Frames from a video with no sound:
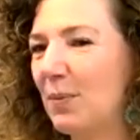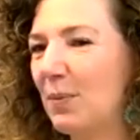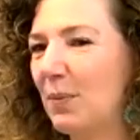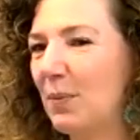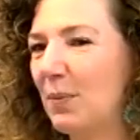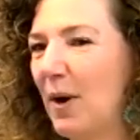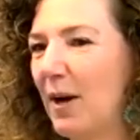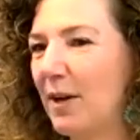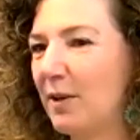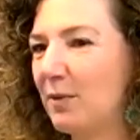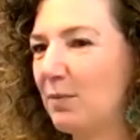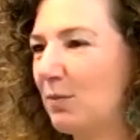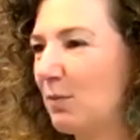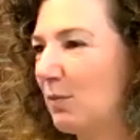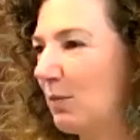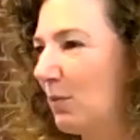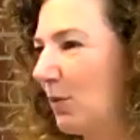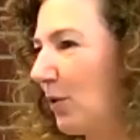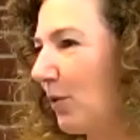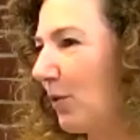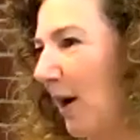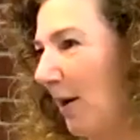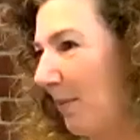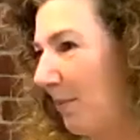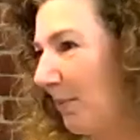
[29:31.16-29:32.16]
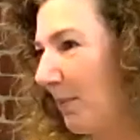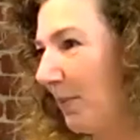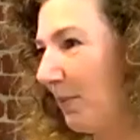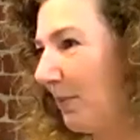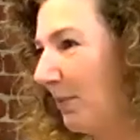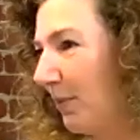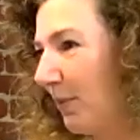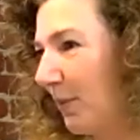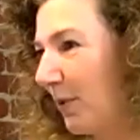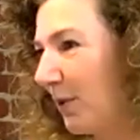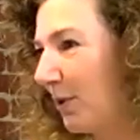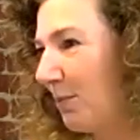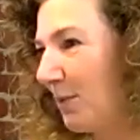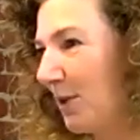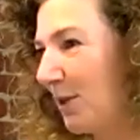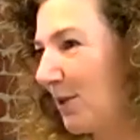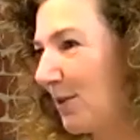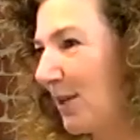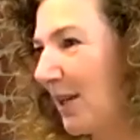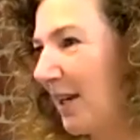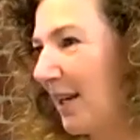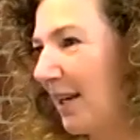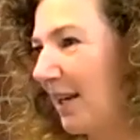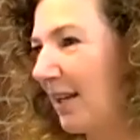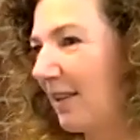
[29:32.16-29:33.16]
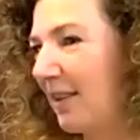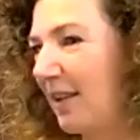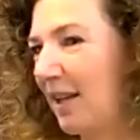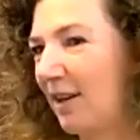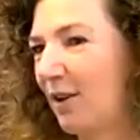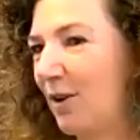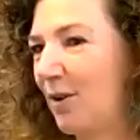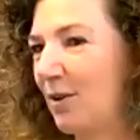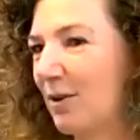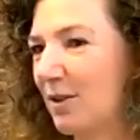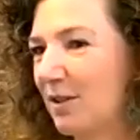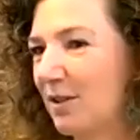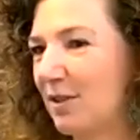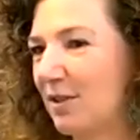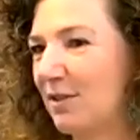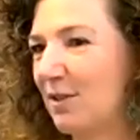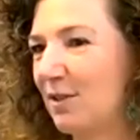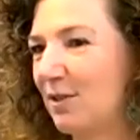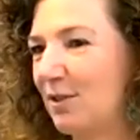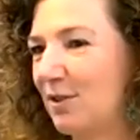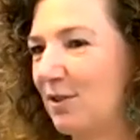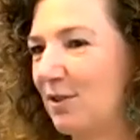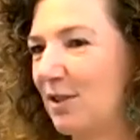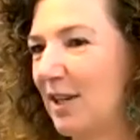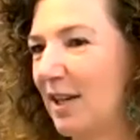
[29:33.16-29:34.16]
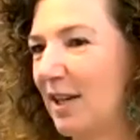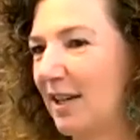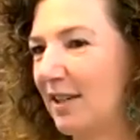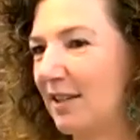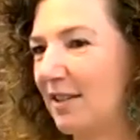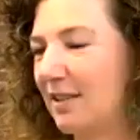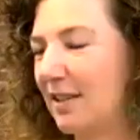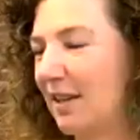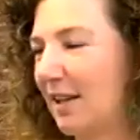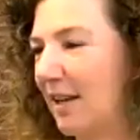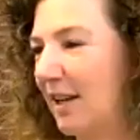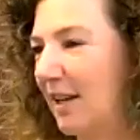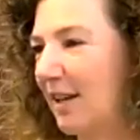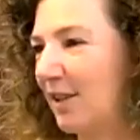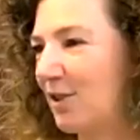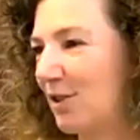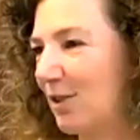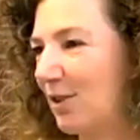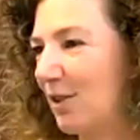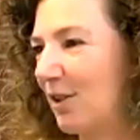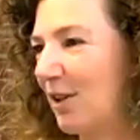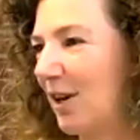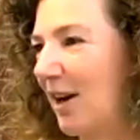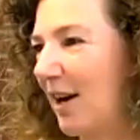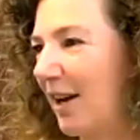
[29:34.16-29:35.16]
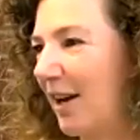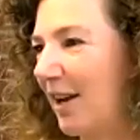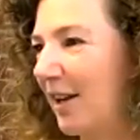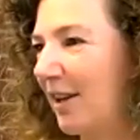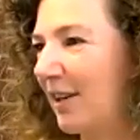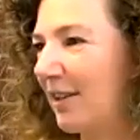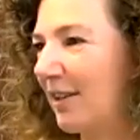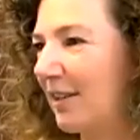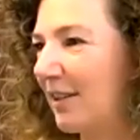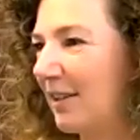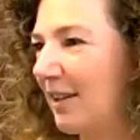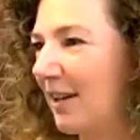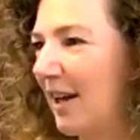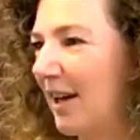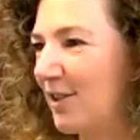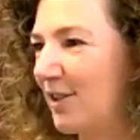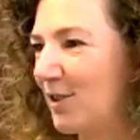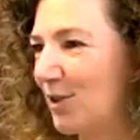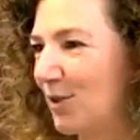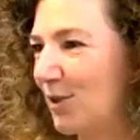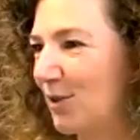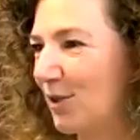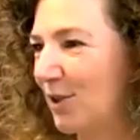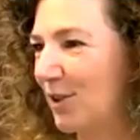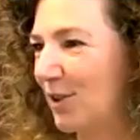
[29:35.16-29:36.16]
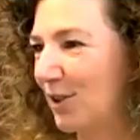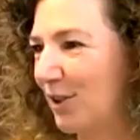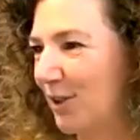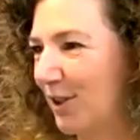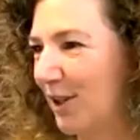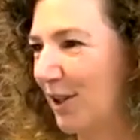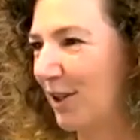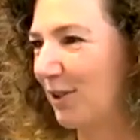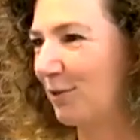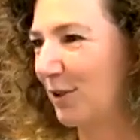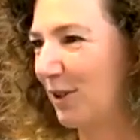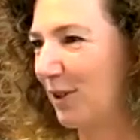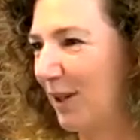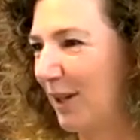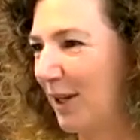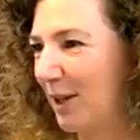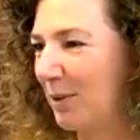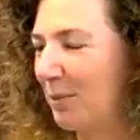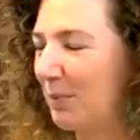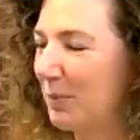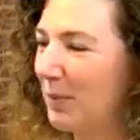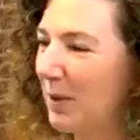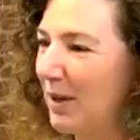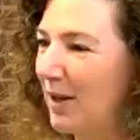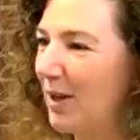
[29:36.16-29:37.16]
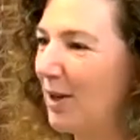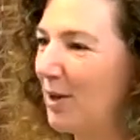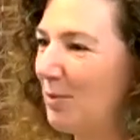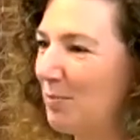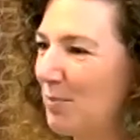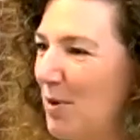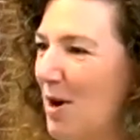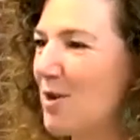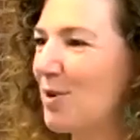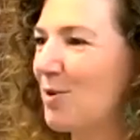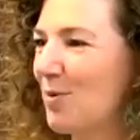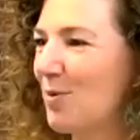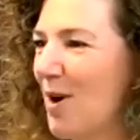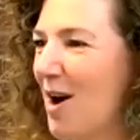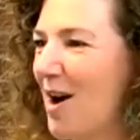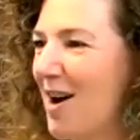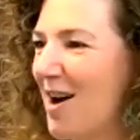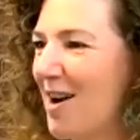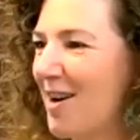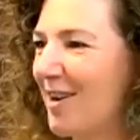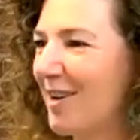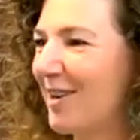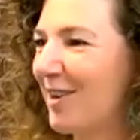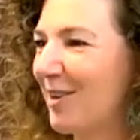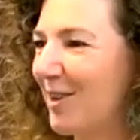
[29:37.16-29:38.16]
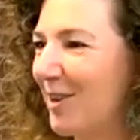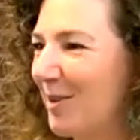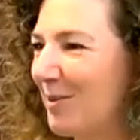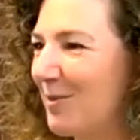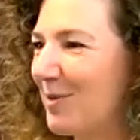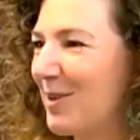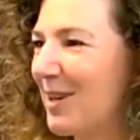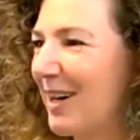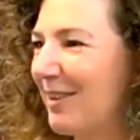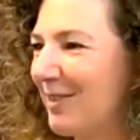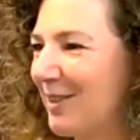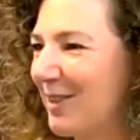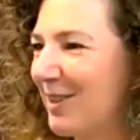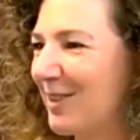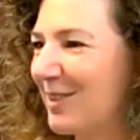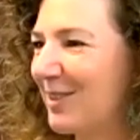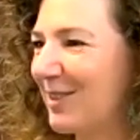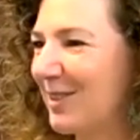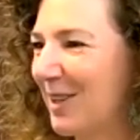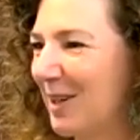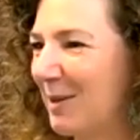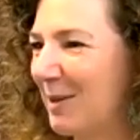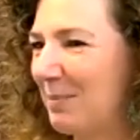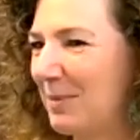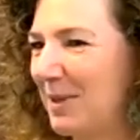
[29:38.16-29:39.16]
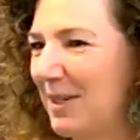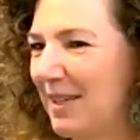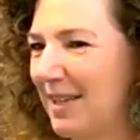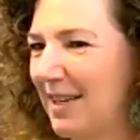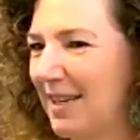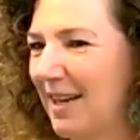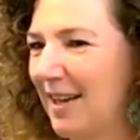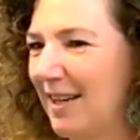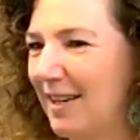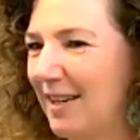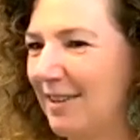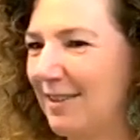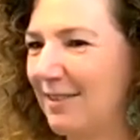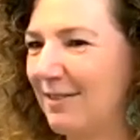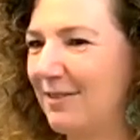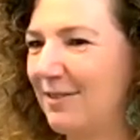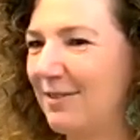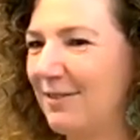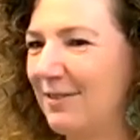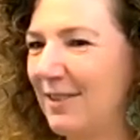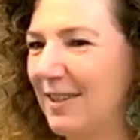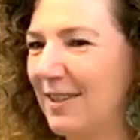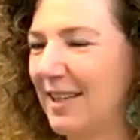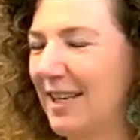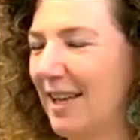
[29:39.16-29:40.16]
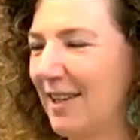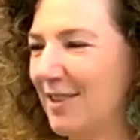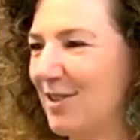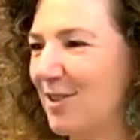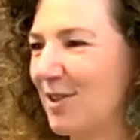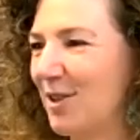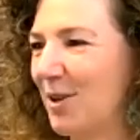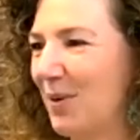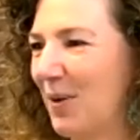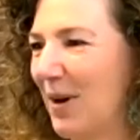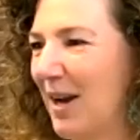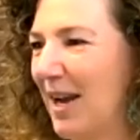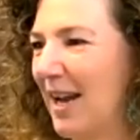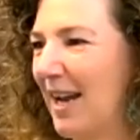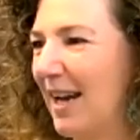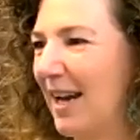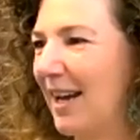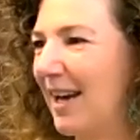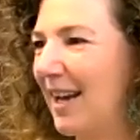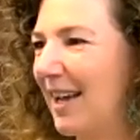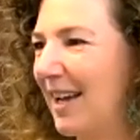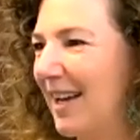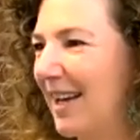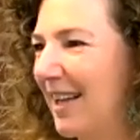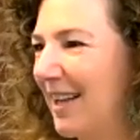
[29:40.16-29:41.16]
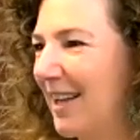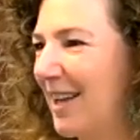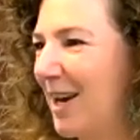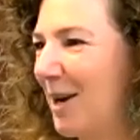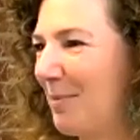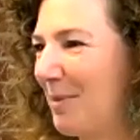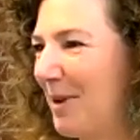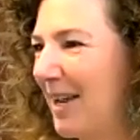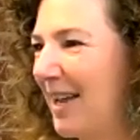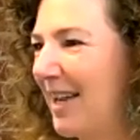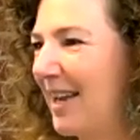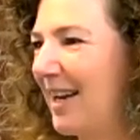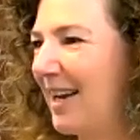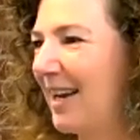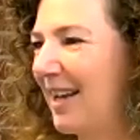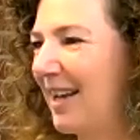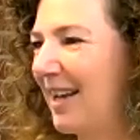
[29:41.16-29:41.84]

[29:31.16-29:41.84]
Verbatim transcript: So I grew up with music, and then of course, as soon as you get into like junior high and high school, you're looking for like punk rock or whatever is going to be kind of against the grain a little bit.